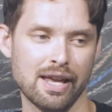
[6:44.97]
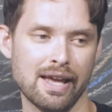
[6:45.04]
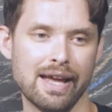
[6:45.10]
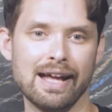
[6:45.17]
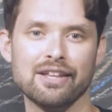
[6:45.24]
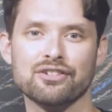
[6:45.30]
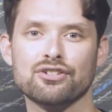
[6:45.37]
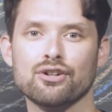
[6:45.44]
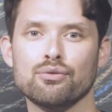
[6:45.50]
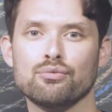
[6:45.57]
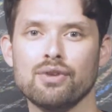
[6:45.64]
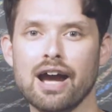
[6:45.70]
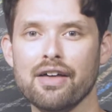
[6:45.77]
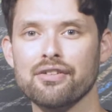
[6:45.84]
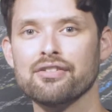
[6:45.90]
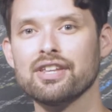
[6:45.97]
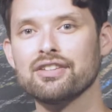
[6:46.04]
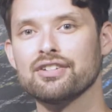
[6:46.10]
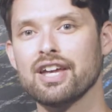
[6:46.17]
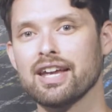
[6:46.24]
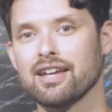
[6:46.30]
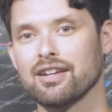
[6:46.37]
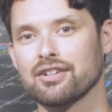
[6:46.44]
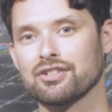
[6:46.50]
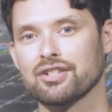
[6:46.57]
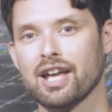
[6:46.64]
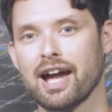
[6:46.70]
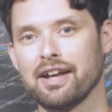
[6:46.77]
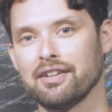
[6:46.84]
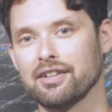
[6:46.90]
And so rather than taking a
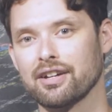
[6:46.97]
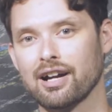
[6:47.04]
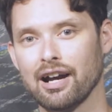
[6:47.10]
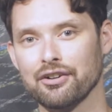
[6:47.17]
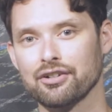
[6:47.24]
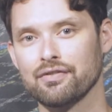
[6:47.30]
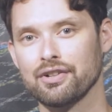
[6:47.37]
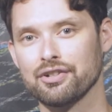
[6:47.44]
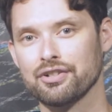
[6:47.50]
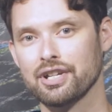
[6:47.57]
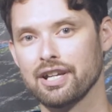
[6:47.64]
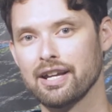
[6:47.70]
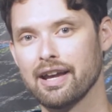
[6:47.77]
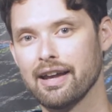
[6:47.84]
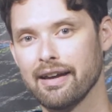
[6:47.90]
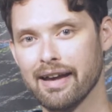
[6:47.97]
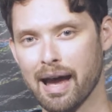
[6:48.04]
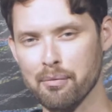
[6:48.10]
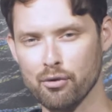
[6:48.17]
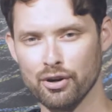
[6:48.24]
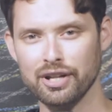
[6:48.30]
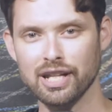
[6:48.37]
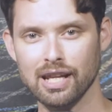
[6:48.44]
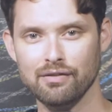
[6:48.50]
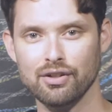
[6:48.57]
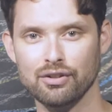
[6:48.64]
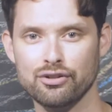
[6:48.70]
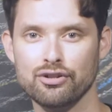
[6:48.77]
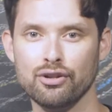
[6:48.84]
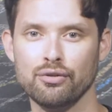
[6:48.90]
side in the controversy, I'm going to give you
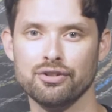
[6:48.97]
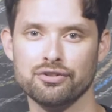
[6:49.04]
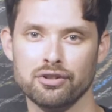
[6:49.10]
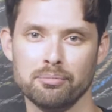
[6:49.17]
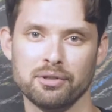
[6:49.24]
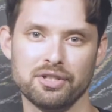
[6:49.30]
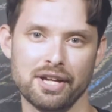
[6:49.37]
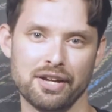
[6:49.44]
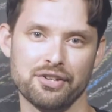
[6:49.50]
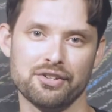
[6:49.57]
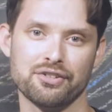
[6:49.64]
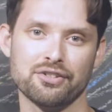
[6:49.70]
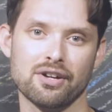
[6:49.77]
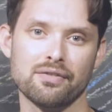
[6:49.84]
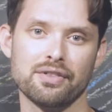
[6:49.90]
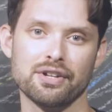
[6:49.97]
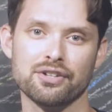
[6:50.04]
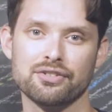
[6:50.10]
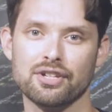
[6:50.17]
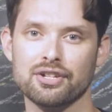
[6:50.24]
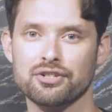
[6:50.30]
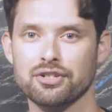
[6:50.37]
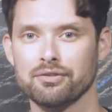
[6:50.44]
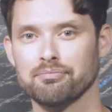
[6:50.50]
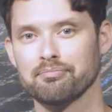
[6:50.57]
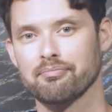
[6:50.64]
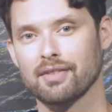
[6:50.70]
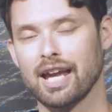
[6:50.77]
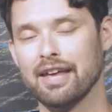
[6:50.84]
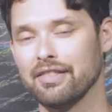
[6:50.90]
two interpretations of the decision
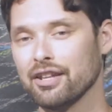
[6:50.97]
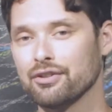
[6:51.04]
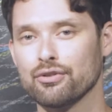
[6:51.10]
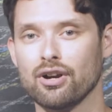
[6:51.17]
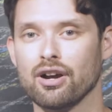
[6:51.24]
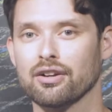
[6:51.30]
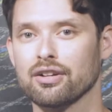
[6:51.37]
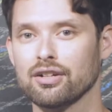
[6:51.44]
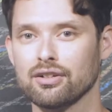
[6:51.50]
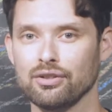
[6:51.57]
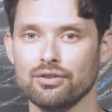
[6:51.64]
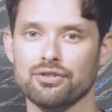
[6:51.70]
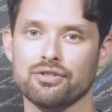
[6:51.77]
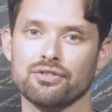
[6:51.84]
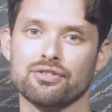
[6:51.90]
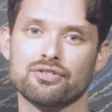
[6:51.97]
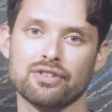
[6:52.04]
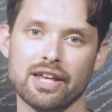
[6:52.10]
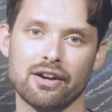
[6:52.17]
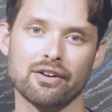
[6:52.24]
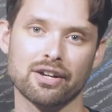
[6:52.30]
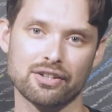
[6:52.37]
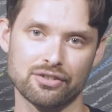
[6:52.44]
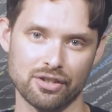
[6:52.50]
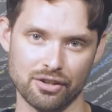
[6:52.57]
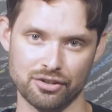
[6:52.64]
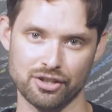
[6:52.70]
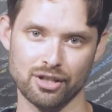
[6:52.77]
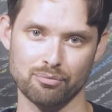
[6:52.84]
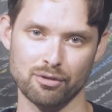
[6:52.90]
and then draw conclusions that are
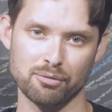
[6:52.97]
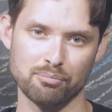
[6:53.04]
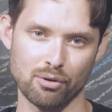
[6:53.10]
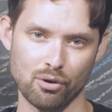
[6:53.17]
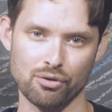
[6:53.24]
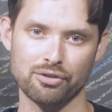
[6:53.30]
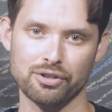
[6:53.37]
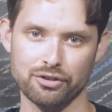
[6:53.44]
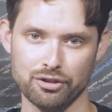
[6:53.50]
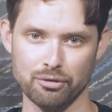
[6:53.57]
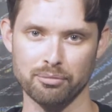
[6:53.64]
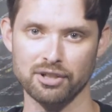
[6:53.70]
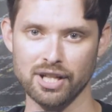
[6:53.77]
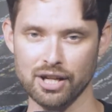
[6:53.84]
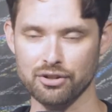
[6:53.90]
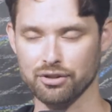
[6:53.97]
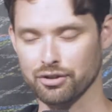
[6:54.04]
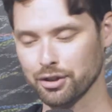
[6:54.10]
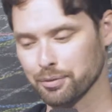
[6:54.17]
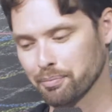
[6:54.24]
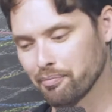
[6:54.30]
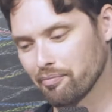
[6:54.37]
consistent with both interpretations.